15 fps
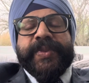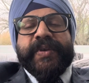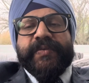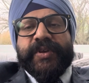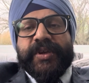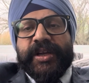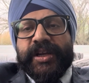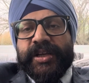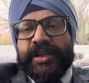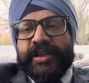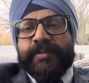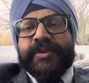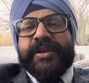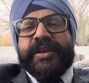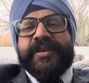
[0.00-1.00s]
we had an
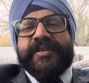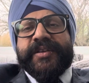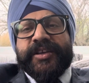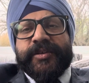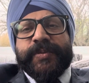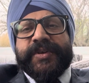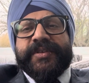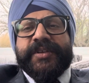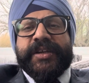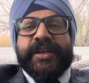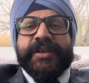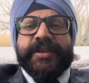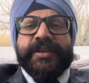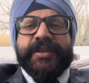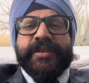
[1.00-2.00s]
eminent Sikh
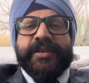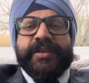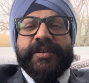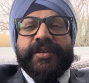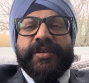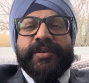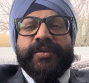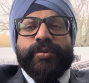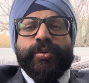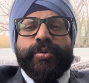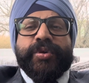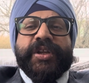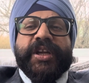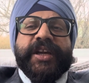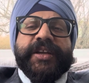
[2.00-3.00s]
personality who
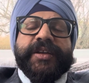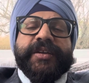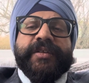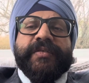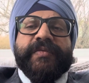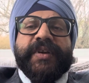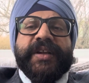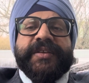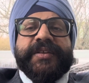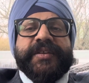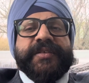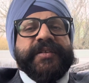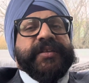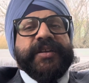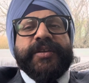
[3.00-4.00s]
died whilst
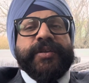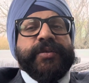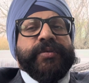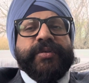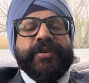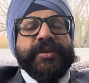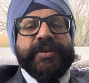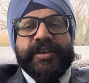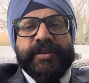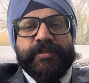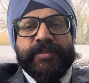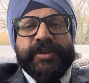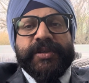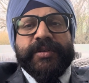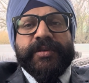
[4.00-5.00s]
exercising on the
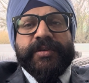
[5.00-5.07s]
treadmill.